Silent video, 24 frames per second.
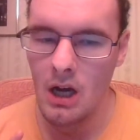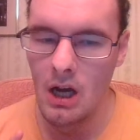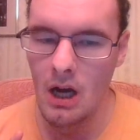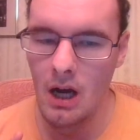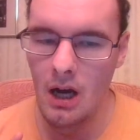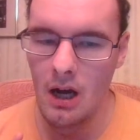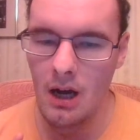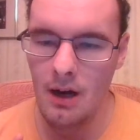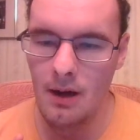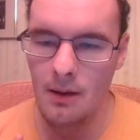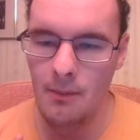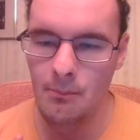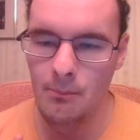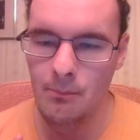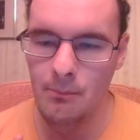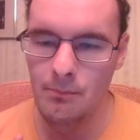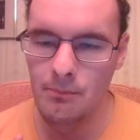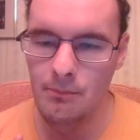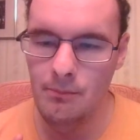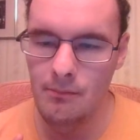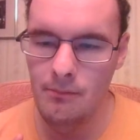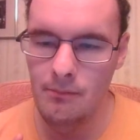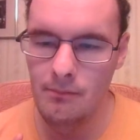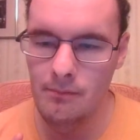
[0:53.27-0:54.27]
Um,
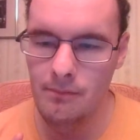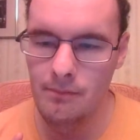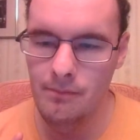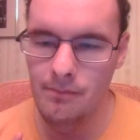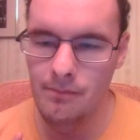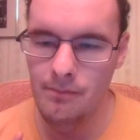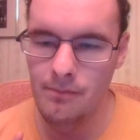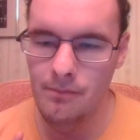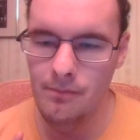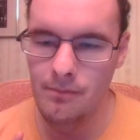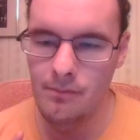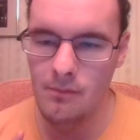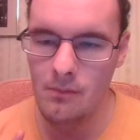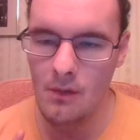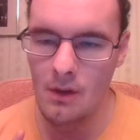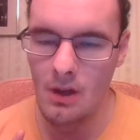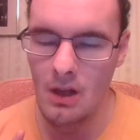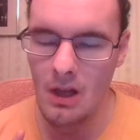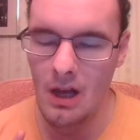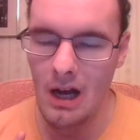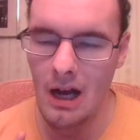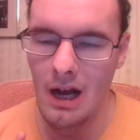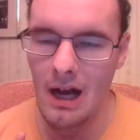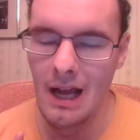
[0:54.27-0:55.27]

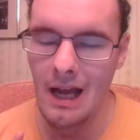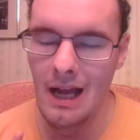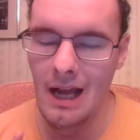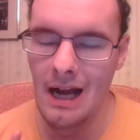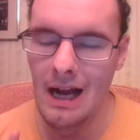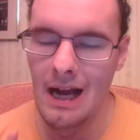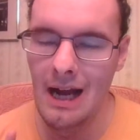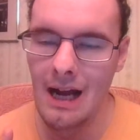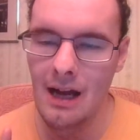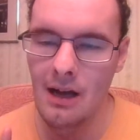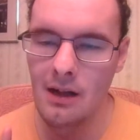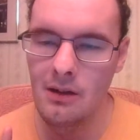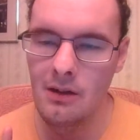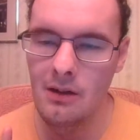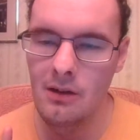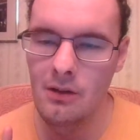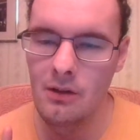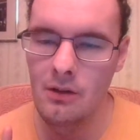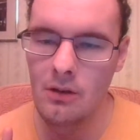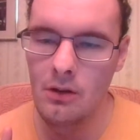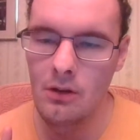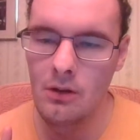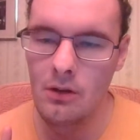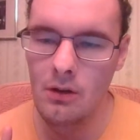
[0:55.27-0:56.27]
I had
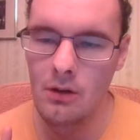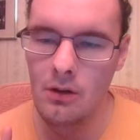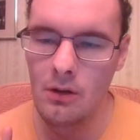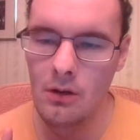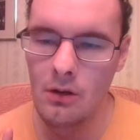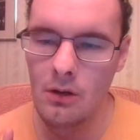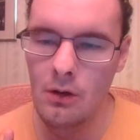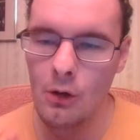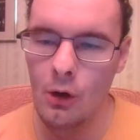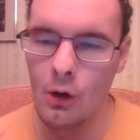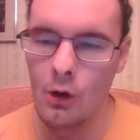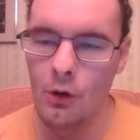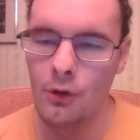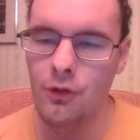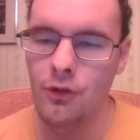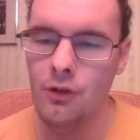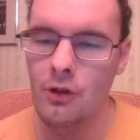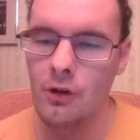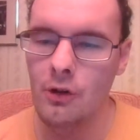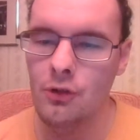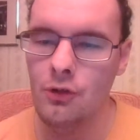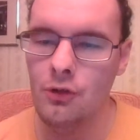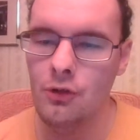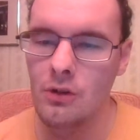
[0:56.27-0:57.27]
no
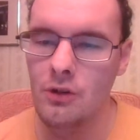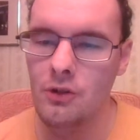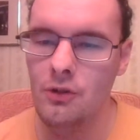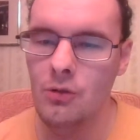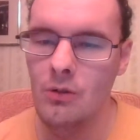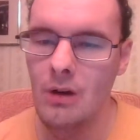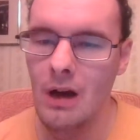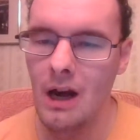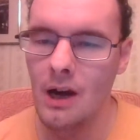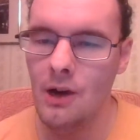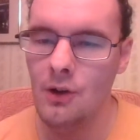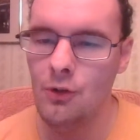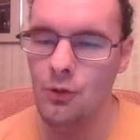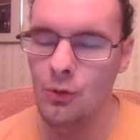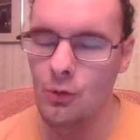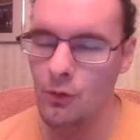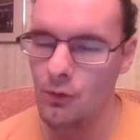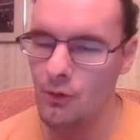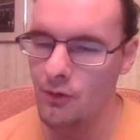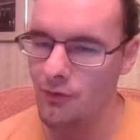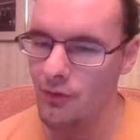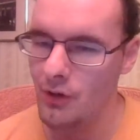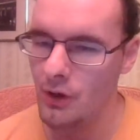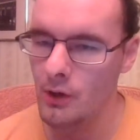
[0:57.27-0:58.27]
social
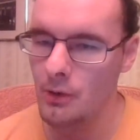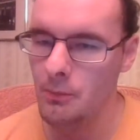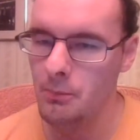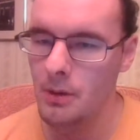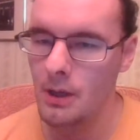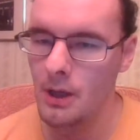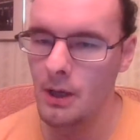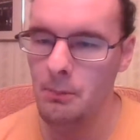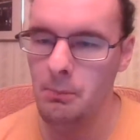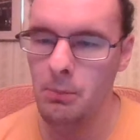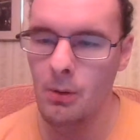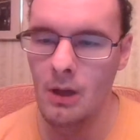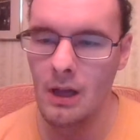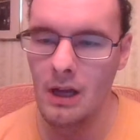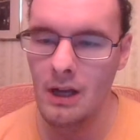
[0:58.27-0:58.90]
interactions with other people.